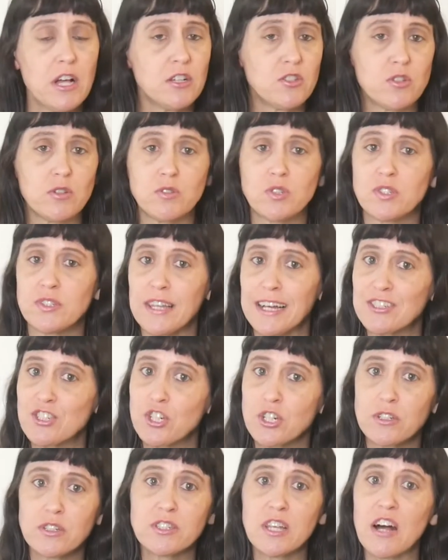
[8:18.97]
So set
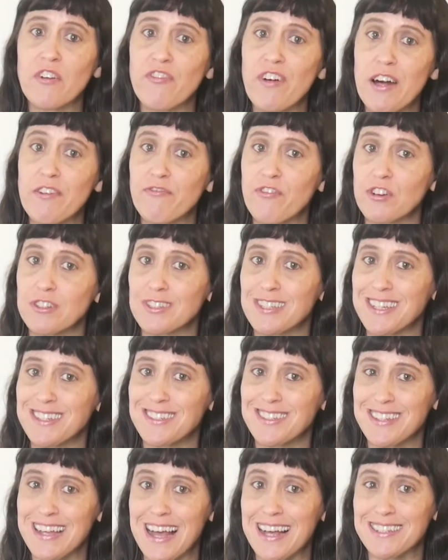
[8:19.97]
yourself up for
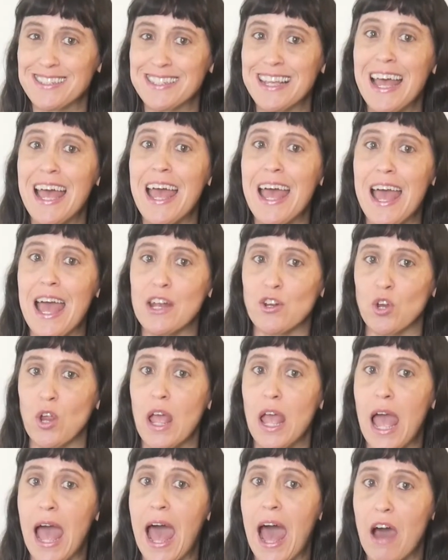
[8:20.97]
success and
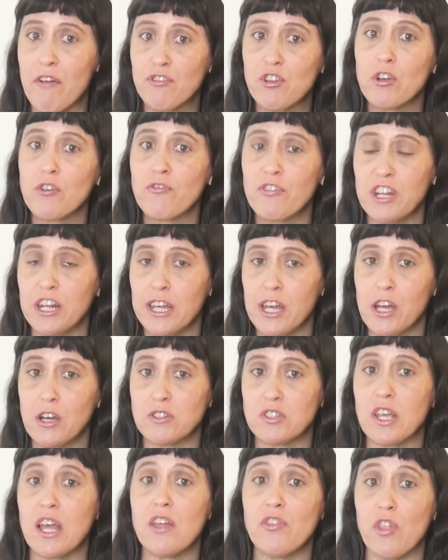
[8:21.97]
have your
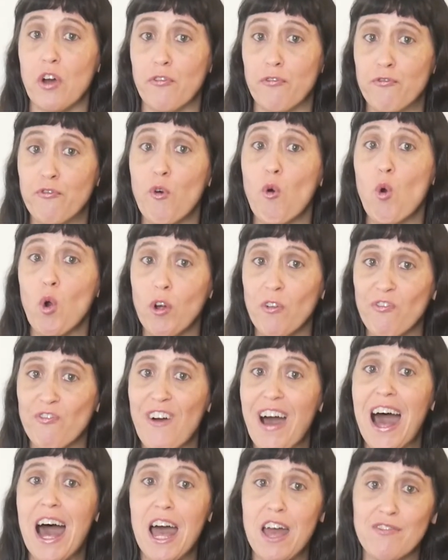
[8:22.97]
videos in the
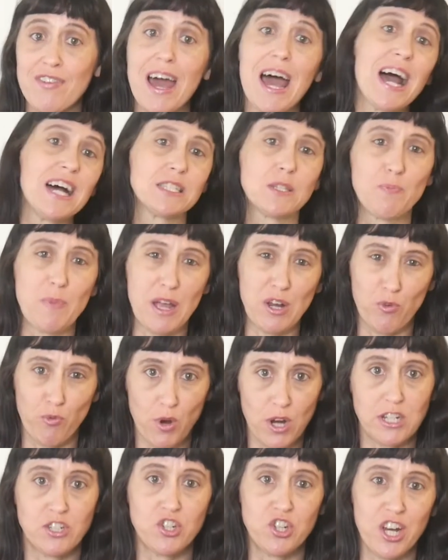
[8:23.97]
4:5 aspect
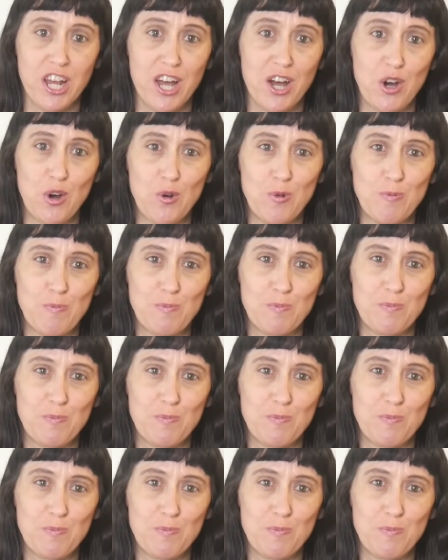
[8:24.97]
ratio.